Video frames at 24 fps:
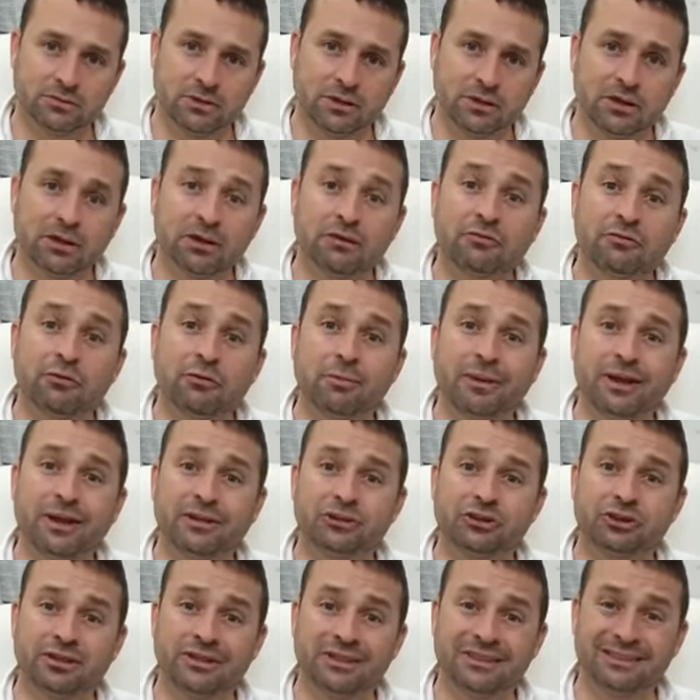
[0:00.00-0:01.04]

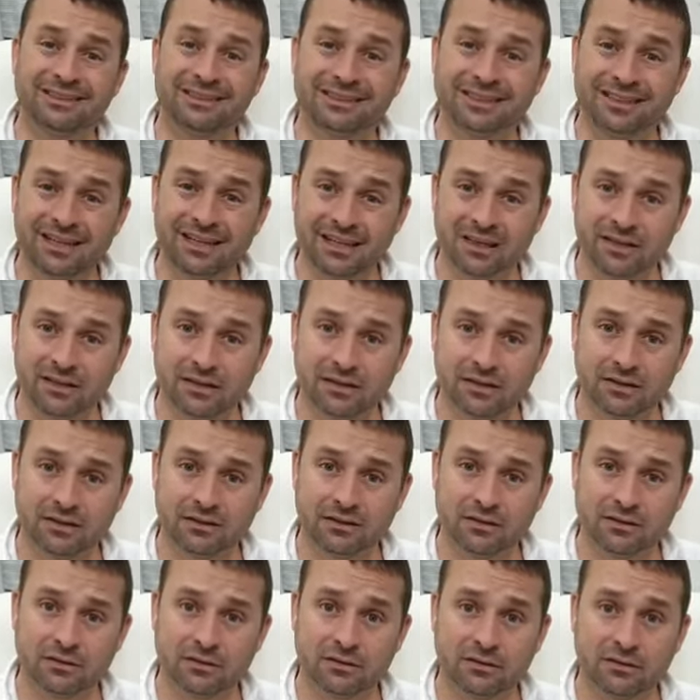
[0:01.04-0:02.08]
Information is key
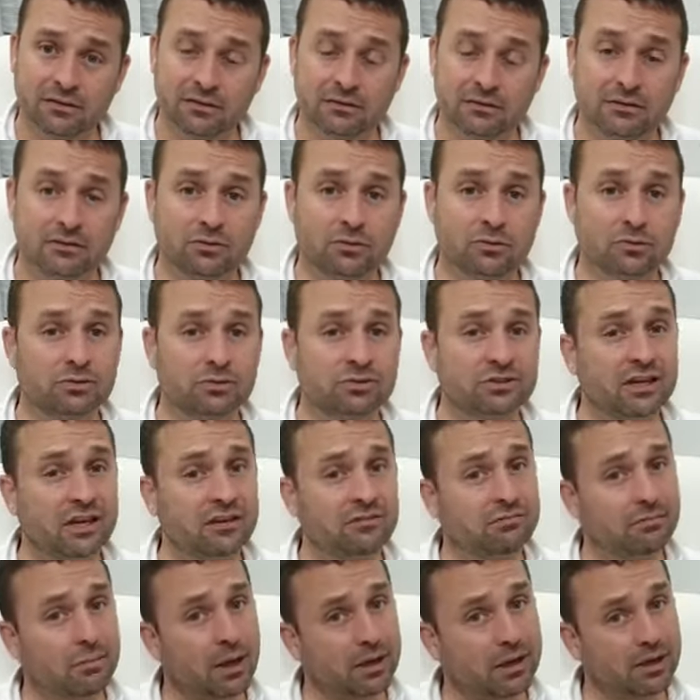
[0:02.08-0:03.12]
to
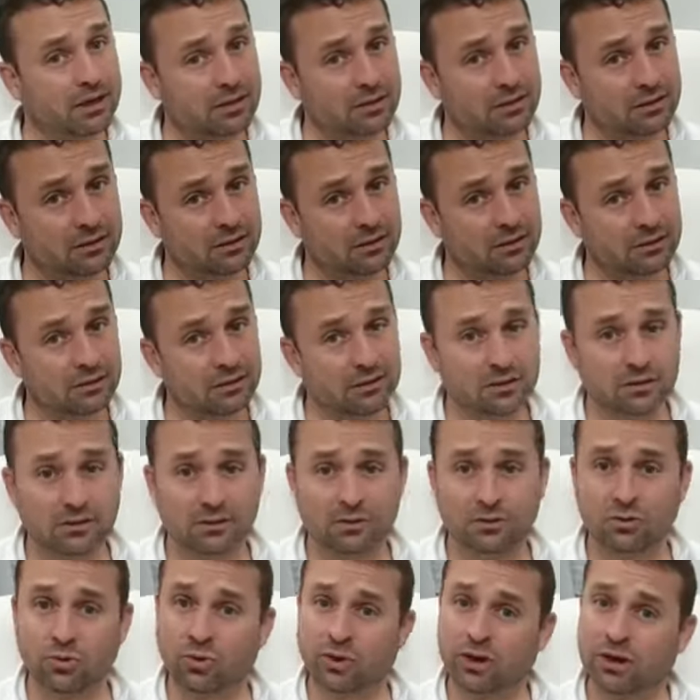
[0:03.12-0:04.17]
save money,
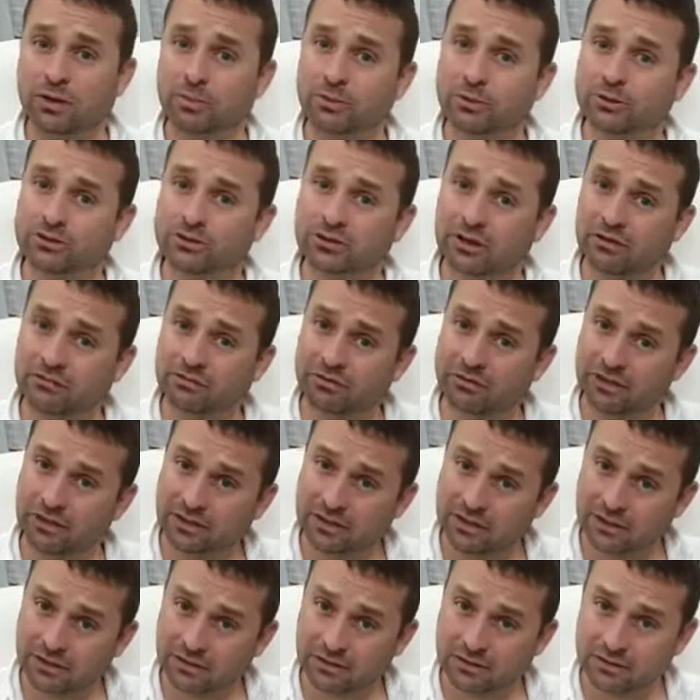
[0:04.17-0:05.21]
to keep yourself
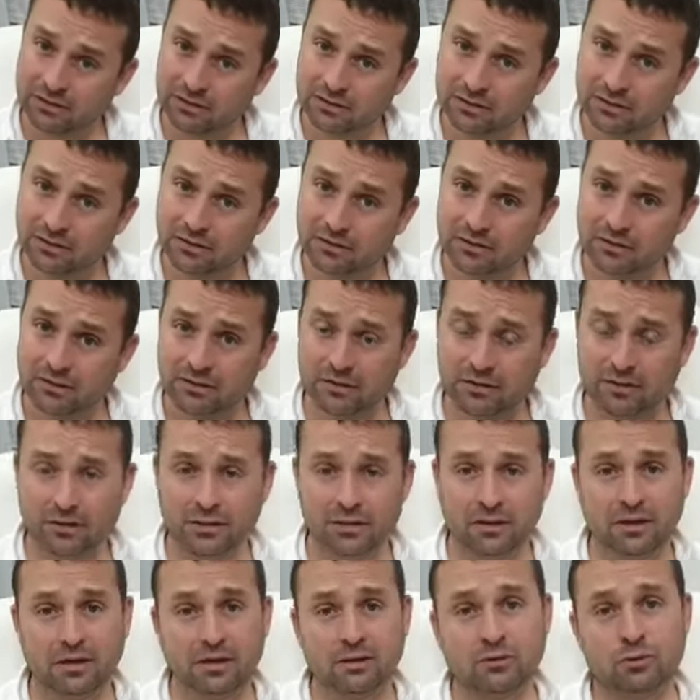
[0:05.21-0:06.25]
legal,
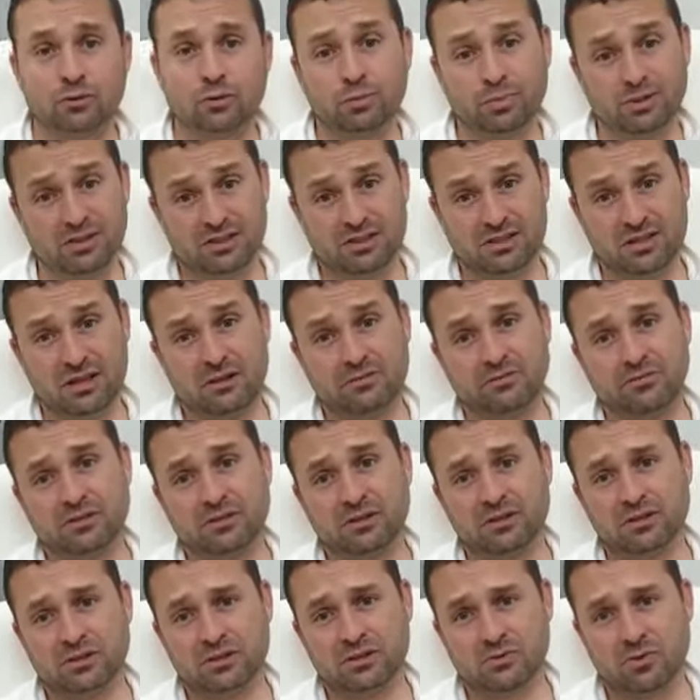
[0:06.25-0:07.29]
and to be safe
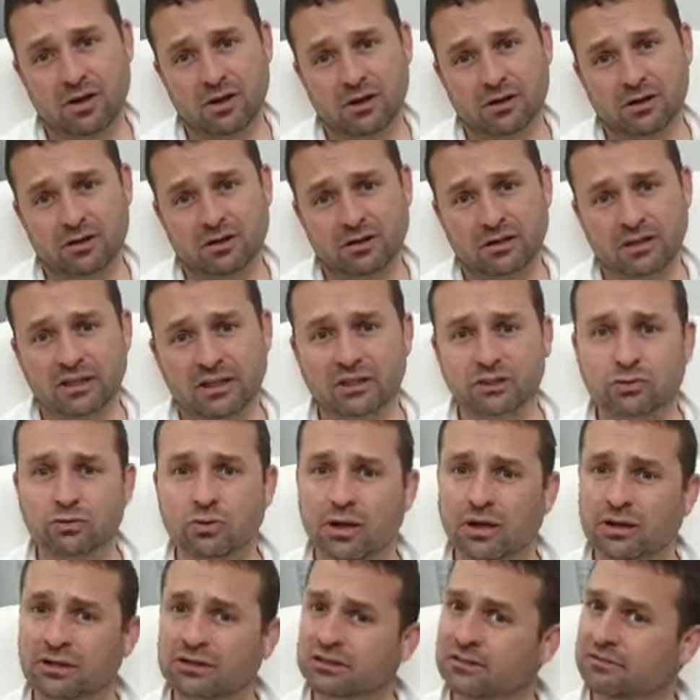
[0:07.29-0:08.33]
in Israel.
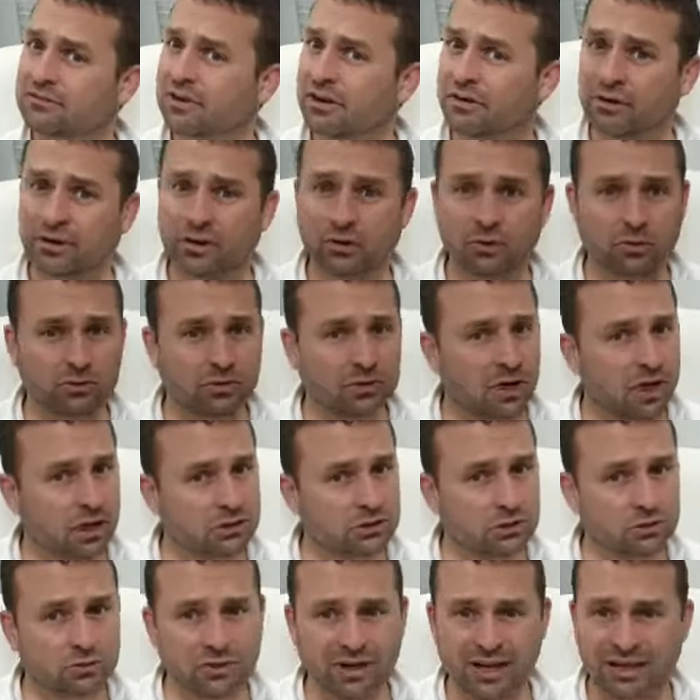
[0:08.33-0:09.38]
Israel is a very good
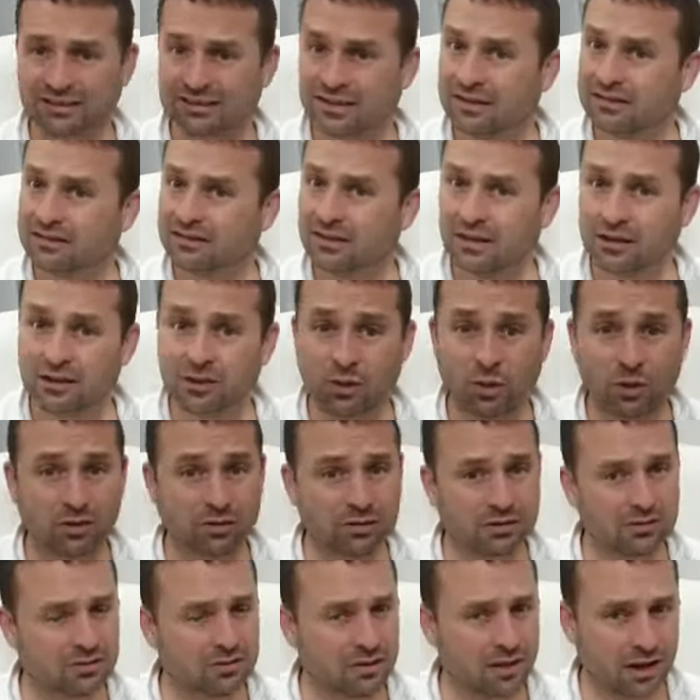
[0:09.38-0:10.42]
country, as I tell you all
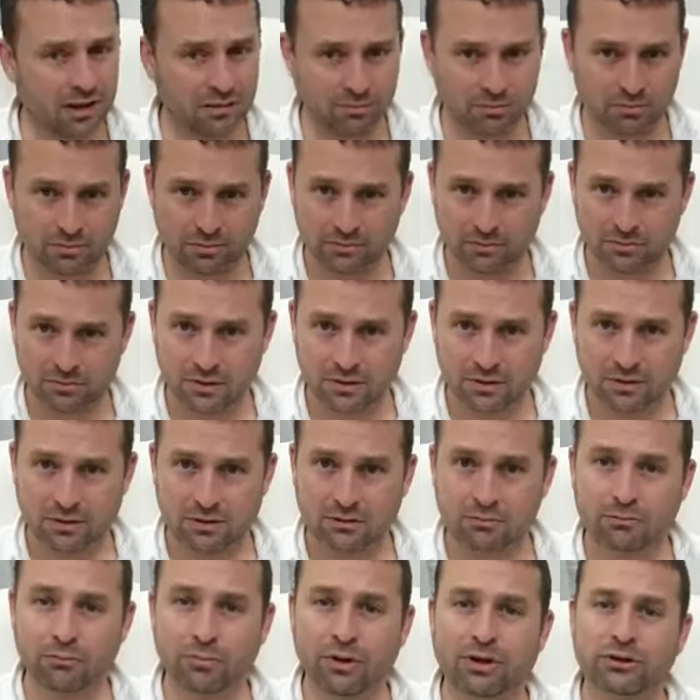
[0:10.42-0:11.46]
the time,
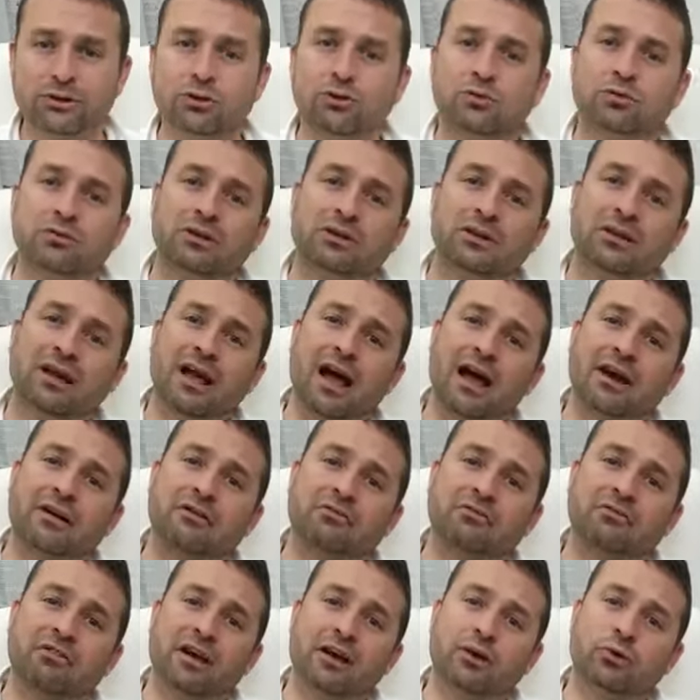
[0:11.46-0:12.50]
but you gotta
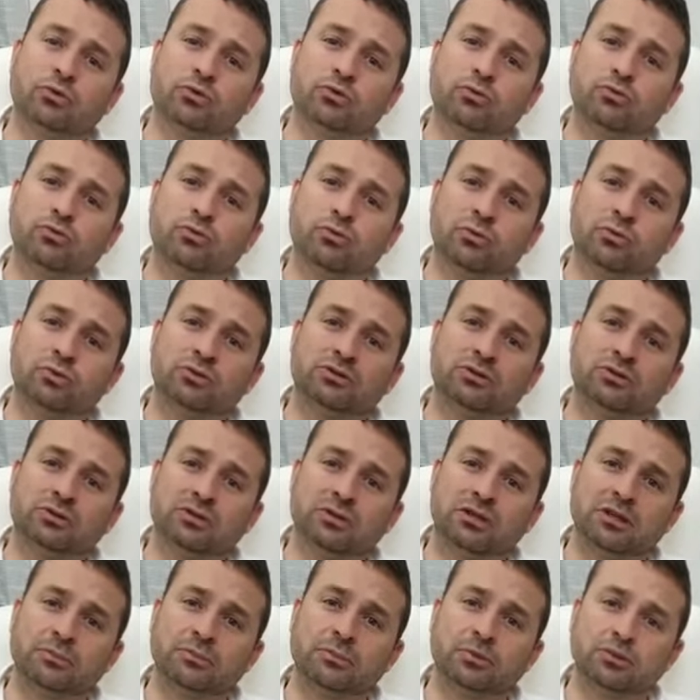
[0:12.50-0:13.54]
follow the rules to
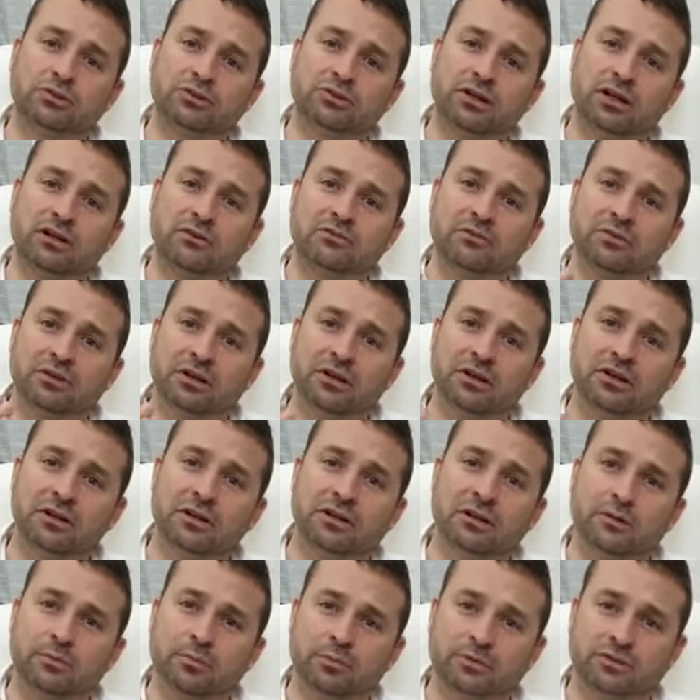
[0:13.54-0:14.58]
keep yourself in a
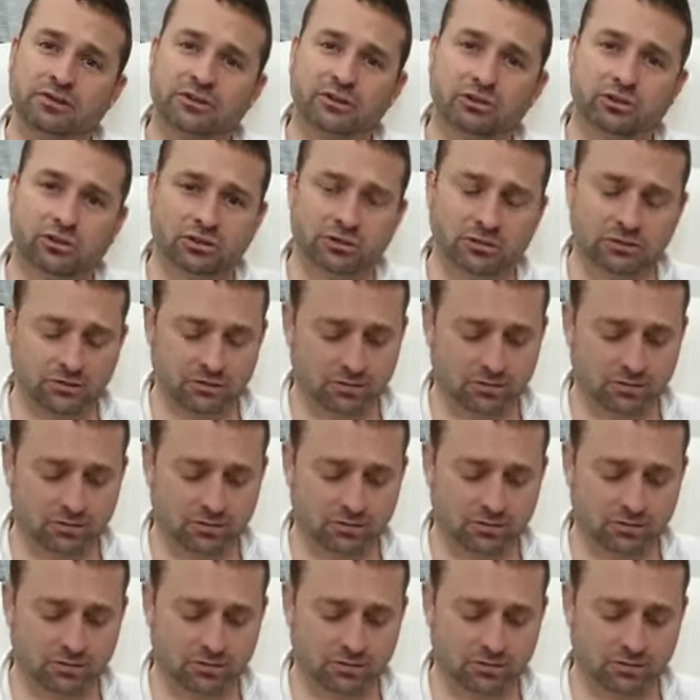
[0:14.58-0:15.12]
legal position.